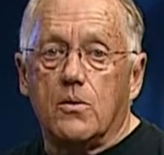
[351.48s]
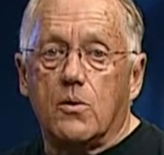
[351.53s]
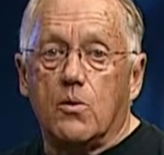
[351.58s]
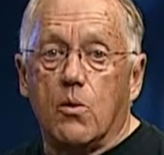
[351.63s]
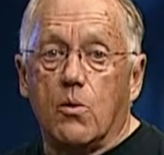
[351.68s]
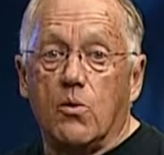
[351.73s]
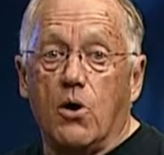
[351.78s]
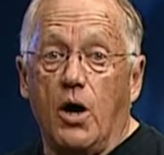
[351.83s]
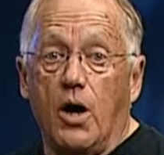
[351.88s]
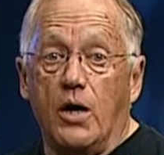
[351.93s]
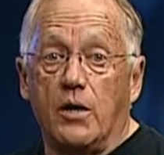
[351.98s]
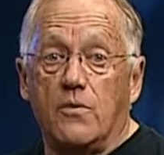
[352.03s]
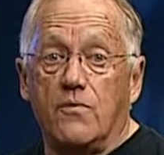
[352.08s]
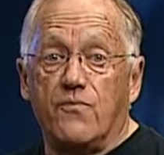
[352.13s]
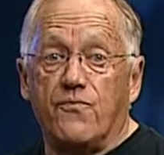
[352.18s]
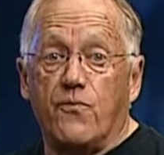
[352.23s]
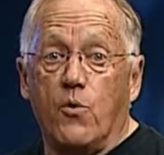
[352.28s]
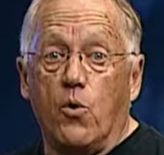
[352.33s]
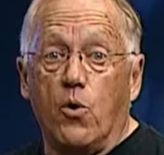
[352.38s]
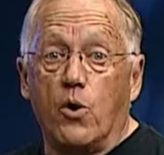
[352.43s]
Quran
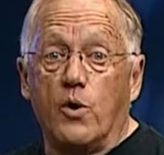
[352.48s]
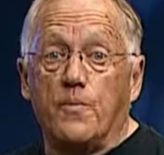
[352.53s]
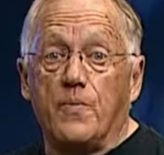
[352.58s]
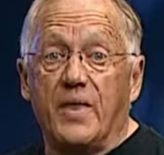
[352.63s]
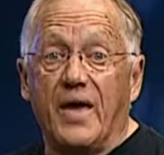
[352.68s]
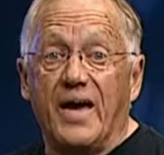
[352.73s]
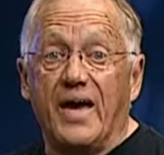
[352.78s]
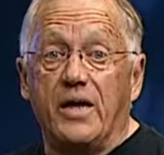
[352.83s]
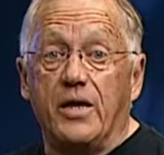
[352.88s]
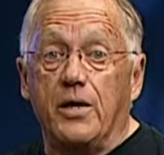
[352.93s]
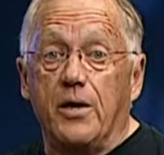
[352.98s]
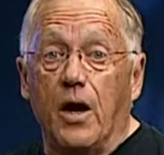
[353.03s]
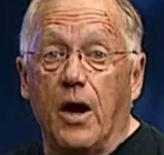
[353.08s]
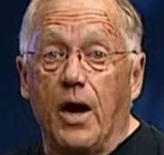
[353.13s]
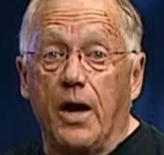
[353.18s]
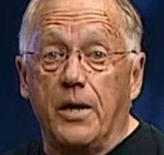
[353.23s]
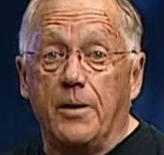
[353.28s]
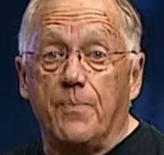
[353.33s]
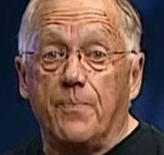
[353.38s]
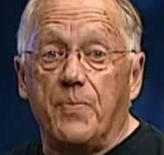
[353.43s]

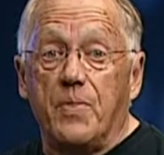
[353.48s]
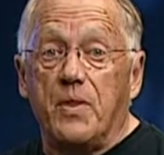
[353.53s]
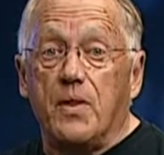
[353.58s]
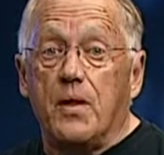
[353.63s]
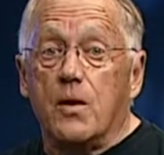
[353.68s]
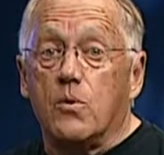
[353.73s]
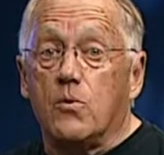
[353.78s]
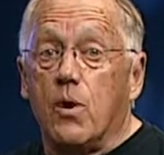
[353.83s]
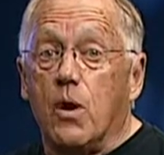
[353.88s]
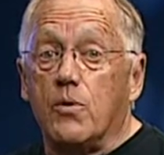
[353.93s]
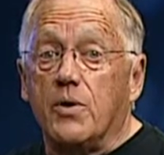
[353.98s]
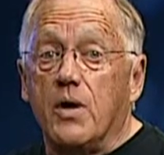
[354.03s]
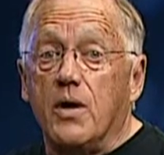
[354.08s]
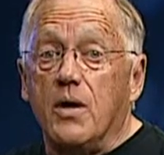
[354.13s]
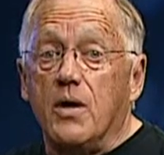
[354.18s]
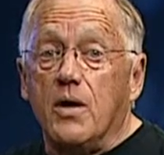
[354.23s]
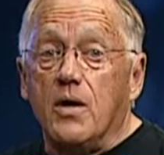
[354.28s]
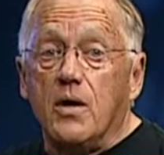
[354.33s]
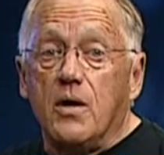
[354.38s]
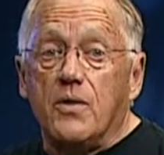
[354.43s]
489. Quote,
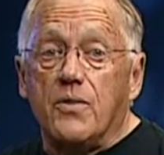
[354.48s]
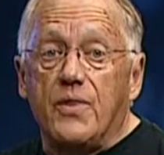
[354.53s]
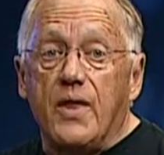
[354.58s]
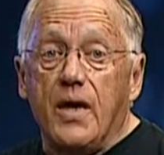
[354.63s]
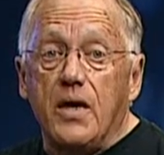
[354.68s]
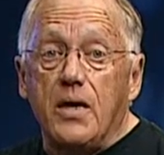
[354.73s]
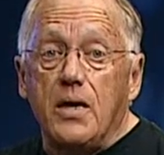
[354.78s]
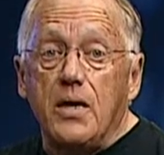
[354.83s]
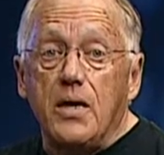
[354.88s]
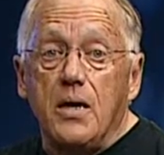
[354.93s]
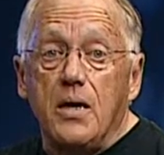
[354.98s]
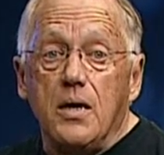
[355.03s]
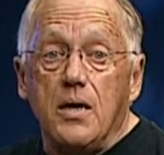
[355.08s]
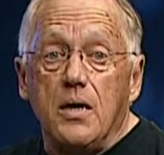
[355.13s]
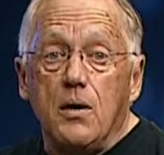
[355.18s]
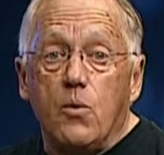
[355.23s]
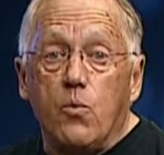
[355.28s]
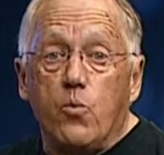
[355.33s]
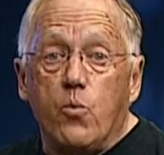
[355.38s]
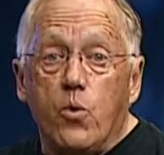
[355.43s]
they
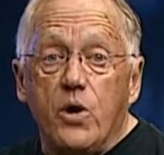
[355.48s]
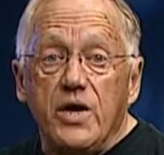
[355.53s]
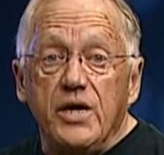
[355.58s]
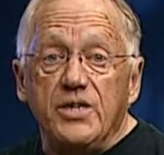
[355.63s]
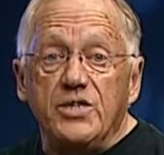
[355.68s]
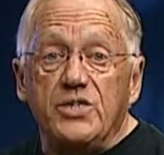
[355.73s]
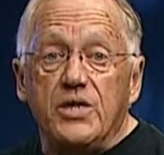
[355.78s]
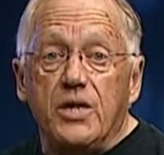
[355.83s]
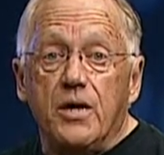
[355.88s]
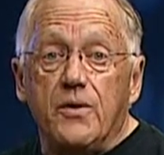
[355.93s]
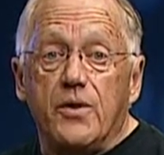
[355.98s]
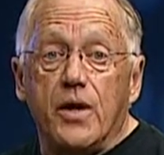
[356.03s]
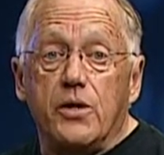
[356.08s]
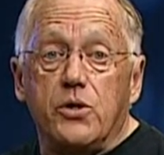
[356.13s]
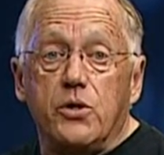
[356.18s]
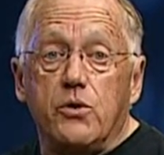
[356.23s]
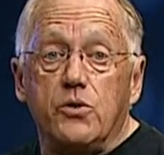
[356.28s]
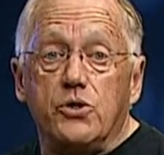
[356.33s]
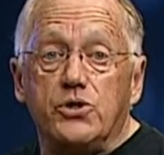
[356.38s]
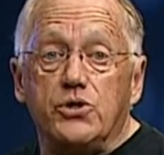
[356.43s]
Wish that
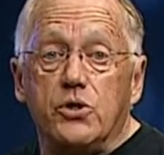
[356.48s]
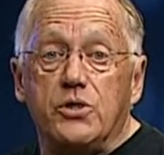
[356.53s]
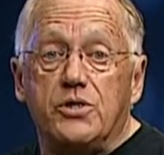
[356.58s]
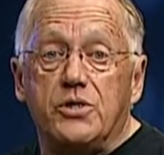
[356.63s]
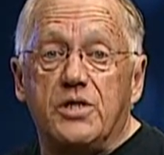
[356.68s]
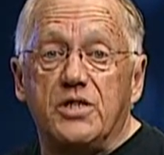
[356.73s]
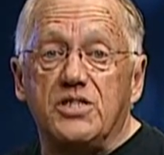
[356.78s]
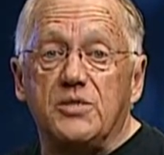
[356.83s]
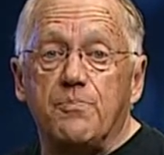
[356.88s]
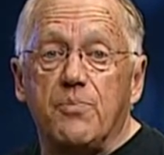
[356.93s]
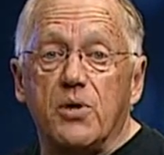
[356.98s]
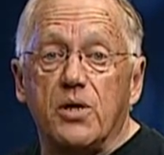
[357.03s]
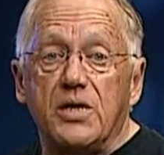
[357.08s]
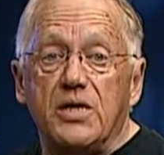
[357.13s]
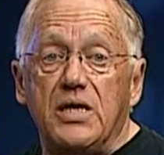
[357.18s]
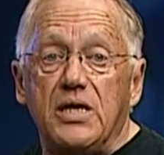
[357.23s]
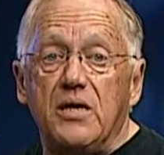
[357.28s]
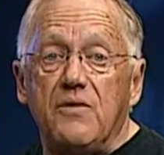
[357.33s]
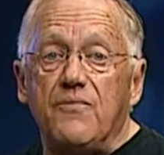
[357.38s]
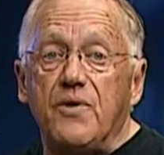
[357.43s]
you should
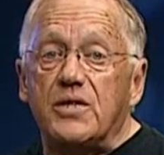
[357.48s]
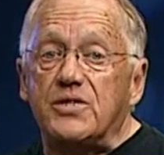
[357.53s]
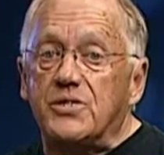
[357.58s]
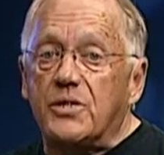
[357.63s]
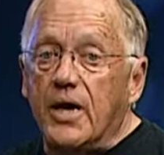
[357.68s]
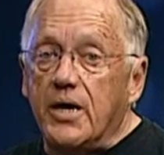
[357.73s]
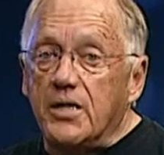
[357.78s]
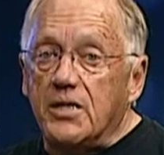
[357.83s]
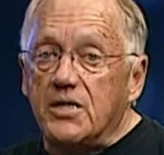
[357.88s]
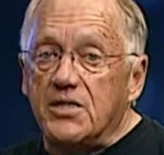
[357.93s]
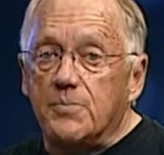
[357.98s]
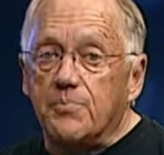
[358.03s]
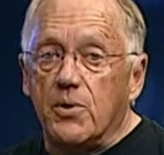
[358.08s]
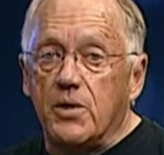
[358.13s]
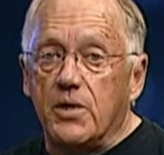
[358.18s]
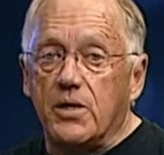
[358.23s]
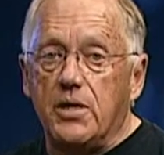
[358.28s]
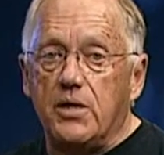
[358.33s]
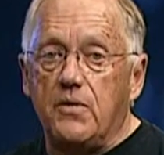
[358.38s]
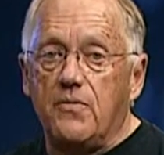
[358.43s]
disbelieve as they
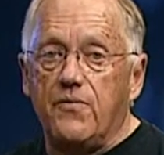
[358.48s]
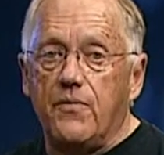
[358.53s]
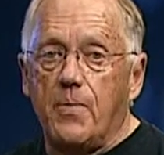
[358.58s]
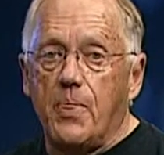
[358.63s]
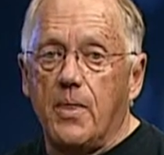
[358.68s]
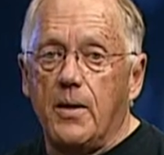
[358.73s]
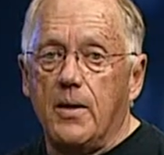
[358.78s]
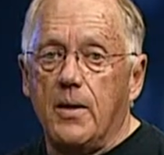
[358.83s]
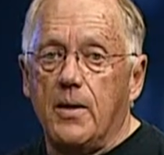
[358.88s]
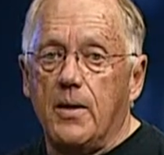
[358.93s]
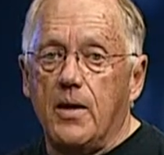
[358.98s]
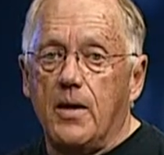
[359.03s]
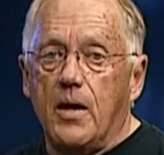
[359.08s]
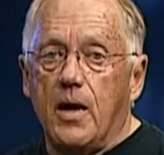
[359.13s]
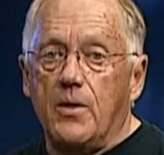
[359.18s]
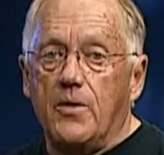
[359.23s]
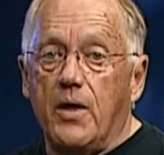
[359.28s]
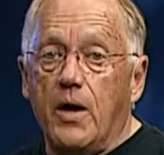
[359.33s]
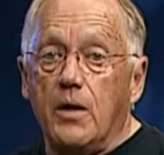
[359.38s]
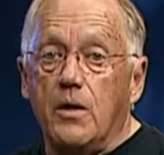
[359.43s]
disbelieve,
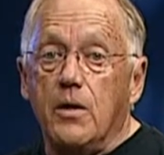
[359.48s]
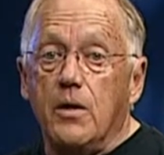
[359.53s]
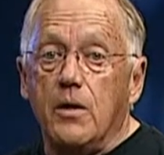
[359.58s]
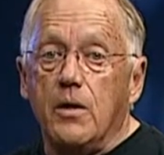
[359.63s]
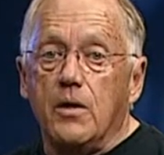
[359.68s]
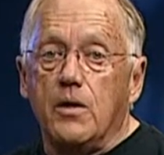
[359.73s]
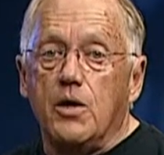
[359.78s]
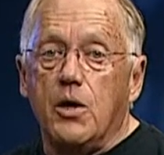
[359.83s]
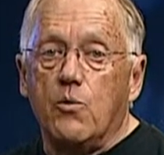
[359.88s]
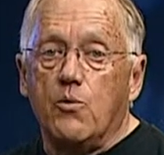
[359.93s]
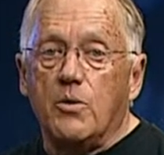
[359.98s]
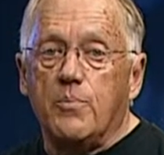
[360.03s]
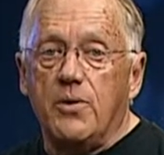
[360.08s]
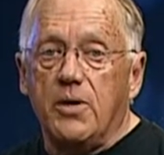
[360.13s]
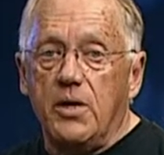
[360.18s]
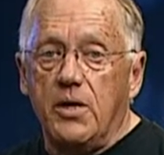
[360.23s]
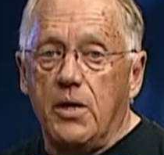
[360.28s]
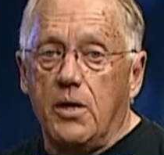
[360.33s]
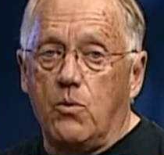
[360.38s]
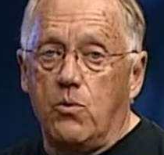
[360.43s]
and then you would
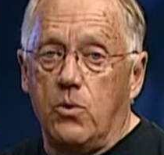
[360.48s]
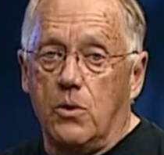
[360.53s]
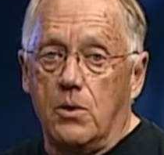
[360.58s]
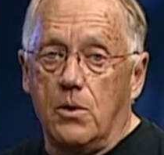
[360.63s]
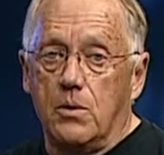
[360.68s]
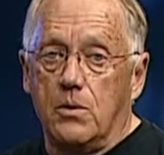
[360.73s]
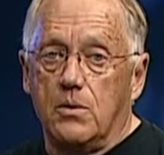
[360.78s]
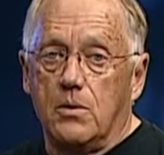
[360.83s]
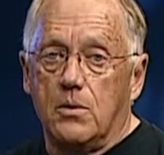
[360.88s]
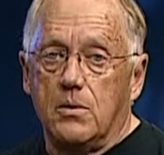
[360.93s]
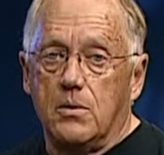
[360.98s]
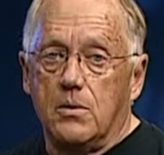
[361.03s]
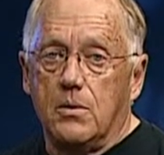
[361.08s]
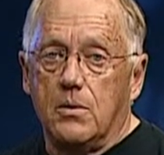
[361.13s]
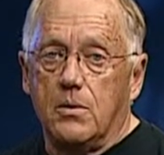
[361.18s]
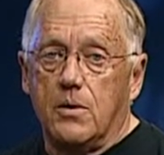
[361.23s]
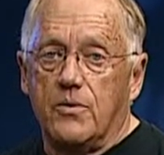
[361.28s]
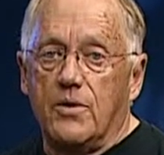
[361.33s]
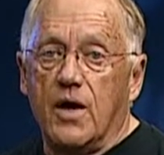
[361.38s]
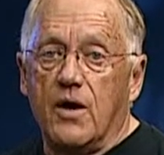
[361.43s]
be equal.
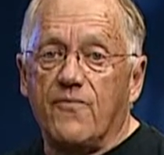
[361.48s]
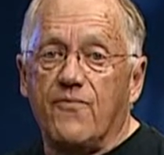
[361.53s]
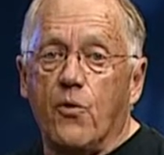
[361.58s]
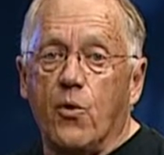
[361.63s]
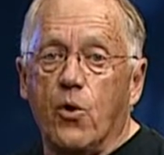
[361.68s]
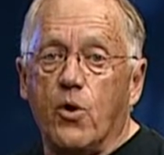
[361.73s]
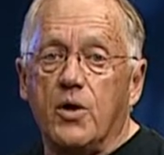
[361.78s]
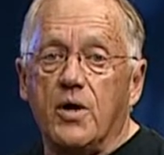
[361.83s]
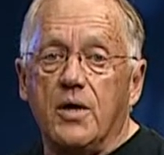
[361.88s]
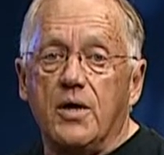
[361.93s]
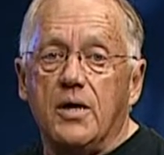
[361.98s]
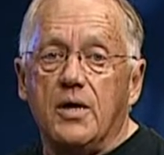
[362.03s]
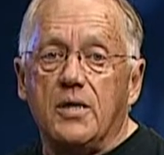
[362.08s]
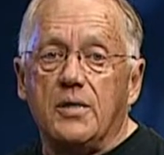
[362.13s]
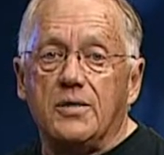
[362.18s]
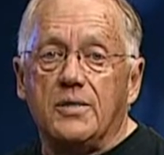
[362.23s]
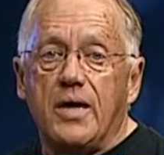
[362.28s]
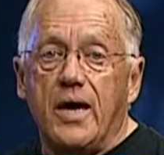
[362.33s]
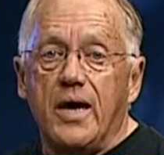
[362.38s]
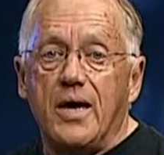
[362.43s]
Therefore,
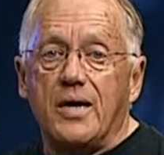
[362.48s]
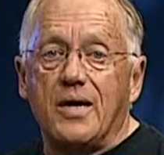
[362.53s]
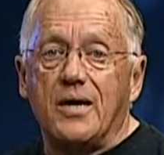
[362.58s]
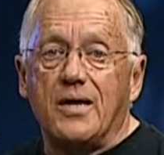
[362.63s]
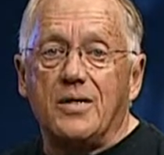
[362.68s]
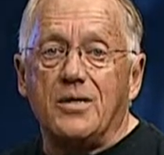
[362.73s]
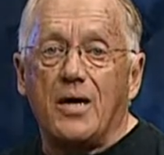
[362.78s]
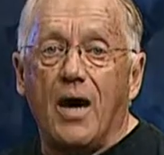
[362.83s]
take